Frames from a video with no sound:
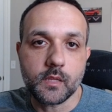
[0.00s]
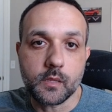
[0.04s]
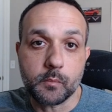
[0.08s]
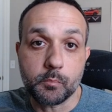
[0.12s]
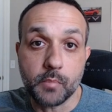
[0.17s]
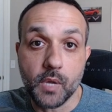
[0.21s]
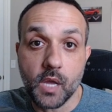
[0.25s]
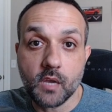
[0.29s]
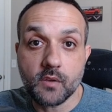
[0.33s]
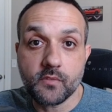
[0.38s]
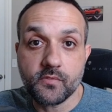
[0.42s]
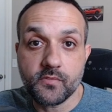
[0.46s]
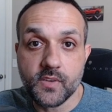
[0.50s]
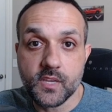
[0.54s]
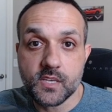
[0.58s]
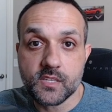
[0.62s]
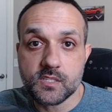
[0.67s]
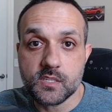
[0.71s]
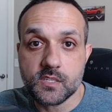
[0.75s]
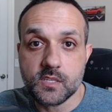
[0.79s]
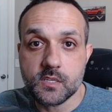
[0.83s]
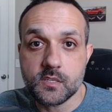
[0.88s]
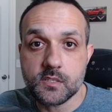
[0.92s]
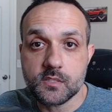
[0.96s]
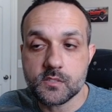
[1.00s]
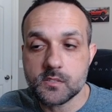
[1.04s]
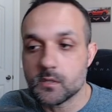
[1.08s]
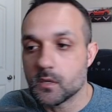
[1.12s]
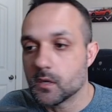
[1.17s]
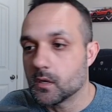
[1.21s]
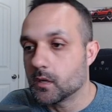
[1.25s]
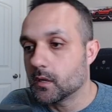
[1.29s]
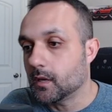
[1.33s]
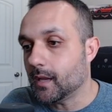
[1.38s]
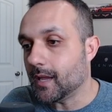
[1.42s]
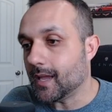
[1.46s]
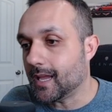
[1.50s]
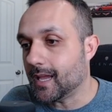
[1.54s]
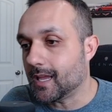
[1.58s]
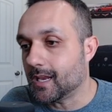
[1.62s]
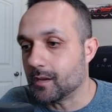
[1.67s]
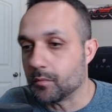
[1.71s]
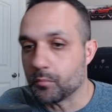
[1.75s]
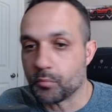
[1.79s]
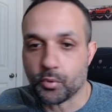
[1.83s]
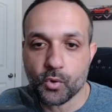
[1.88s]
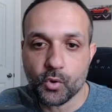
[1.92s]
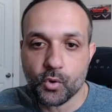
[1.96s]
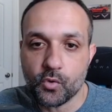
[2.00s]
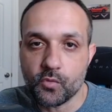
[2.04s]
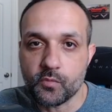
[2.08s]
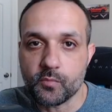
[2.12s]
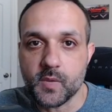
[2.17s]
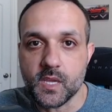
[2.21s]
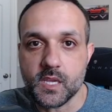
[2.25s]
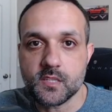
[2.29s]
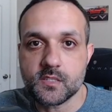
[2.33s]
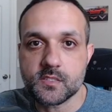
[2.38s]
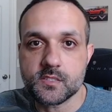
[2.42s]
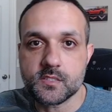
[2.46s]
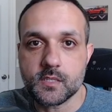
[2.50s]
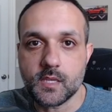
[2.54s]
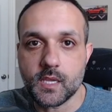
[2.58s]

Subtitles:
bug fixes and improvements.